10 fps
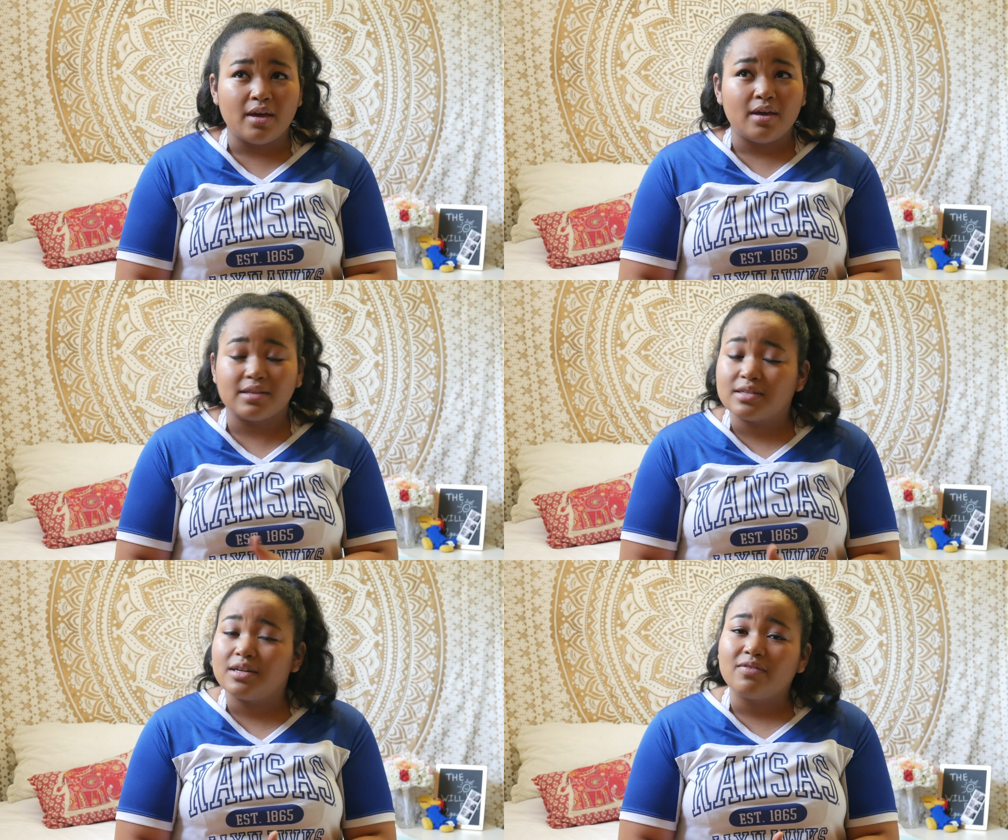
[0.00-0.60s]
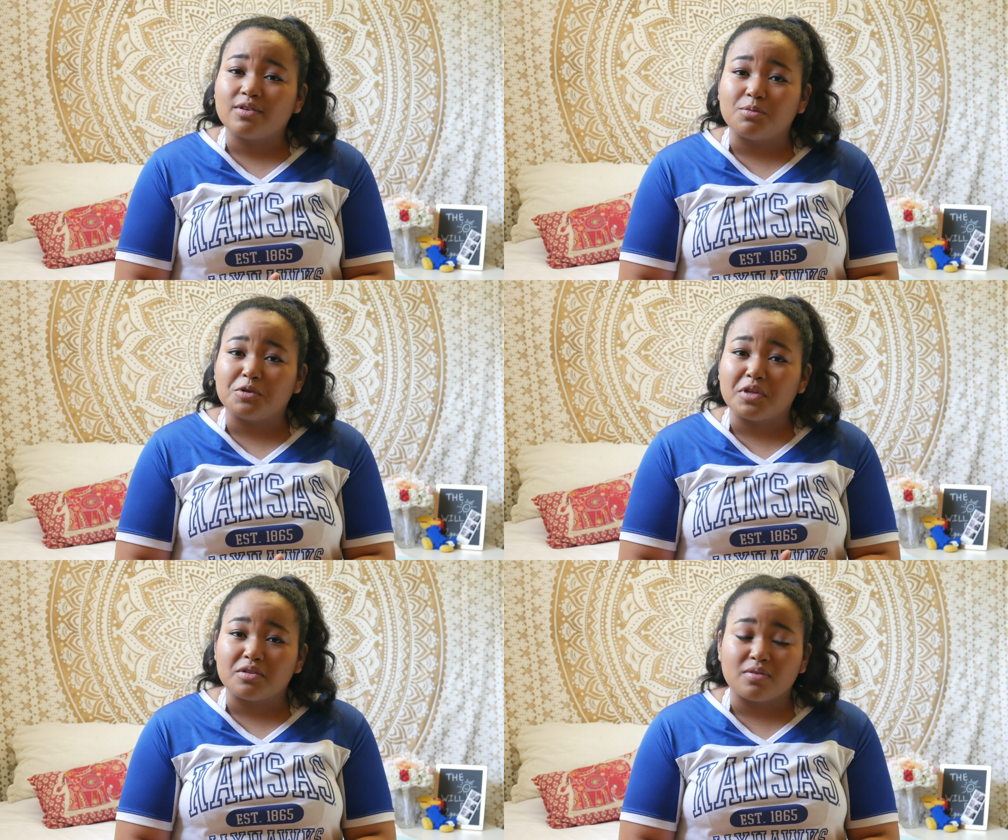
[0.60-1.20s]
it's inevitable
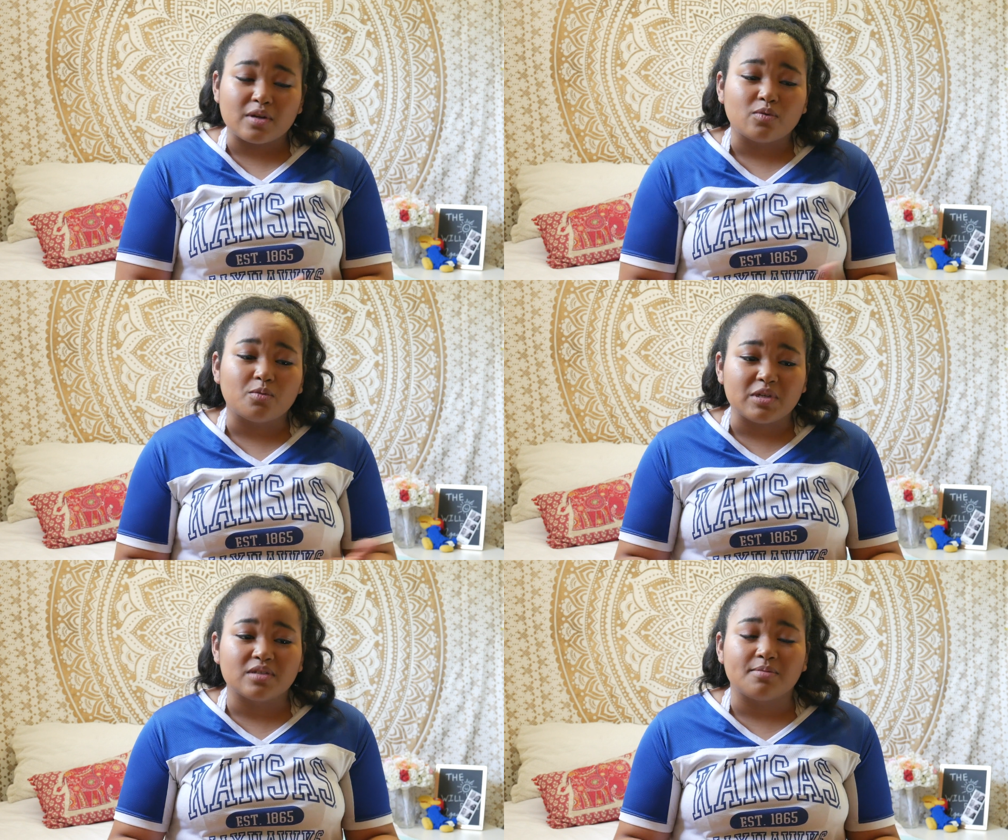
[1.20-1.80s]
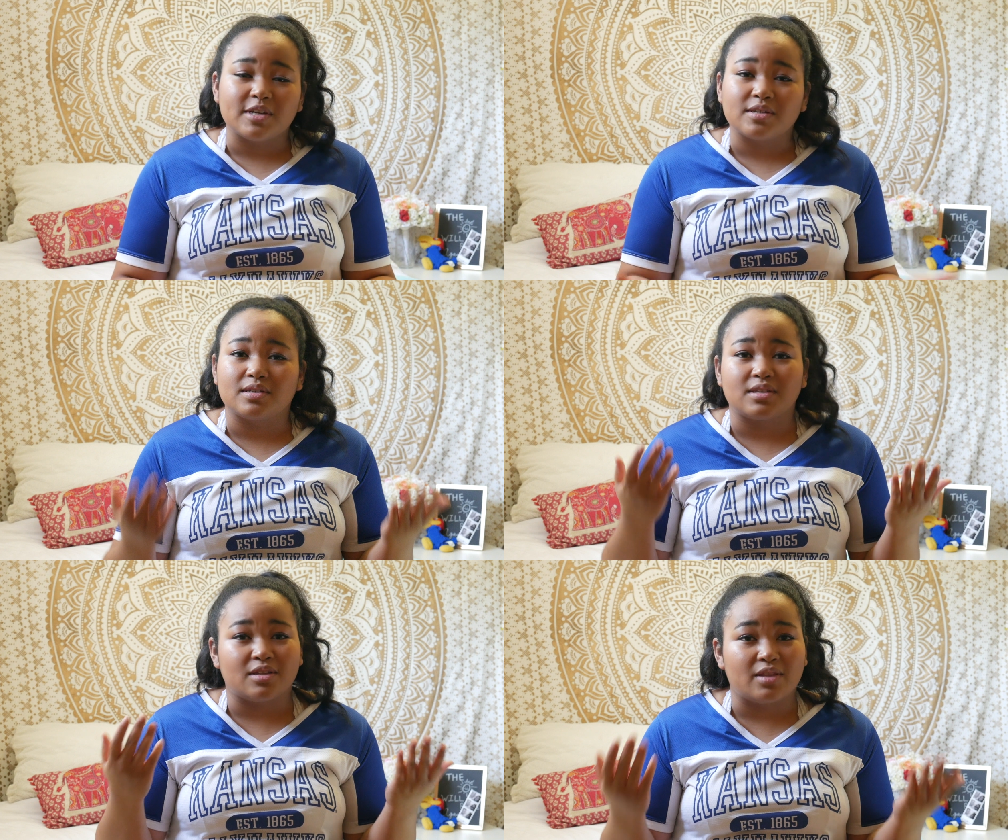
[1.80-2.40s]
that there will be some
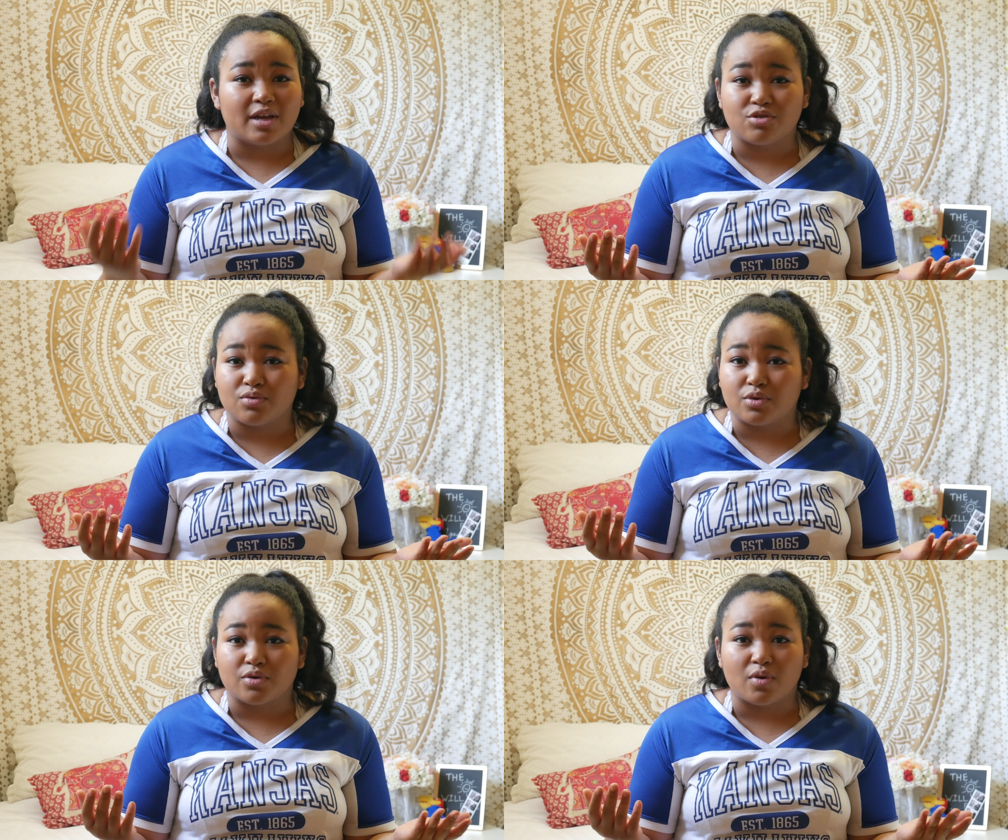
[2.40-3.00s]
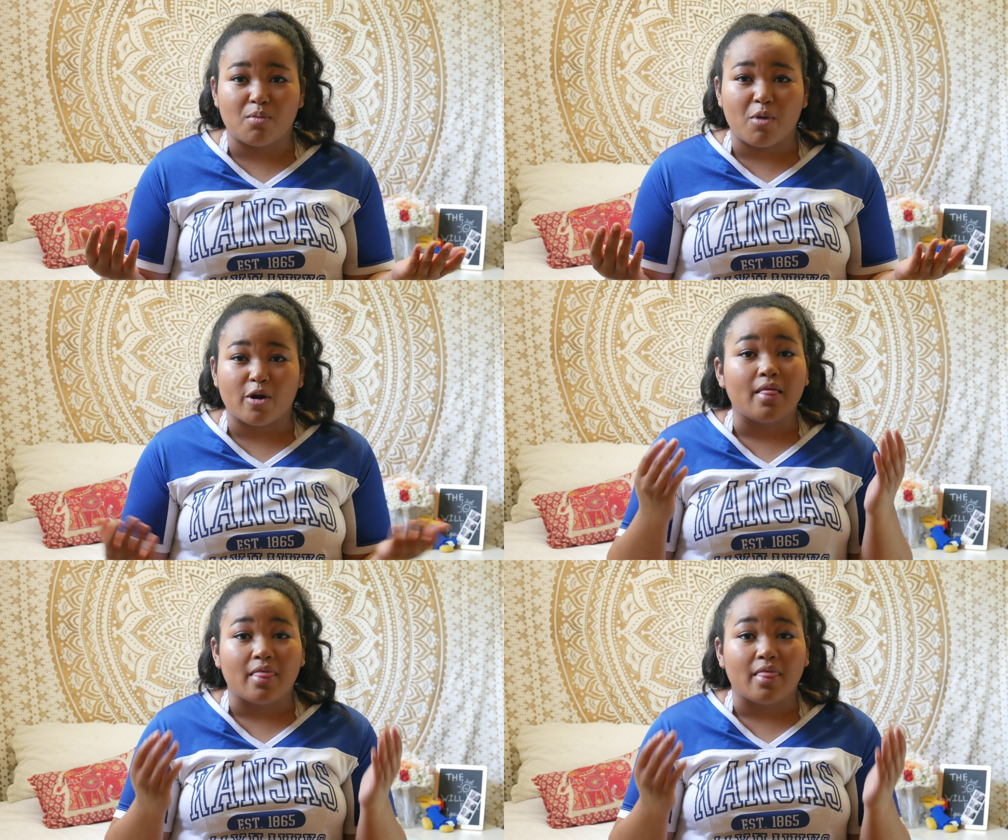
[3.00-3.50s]
distance and that you will grow apart.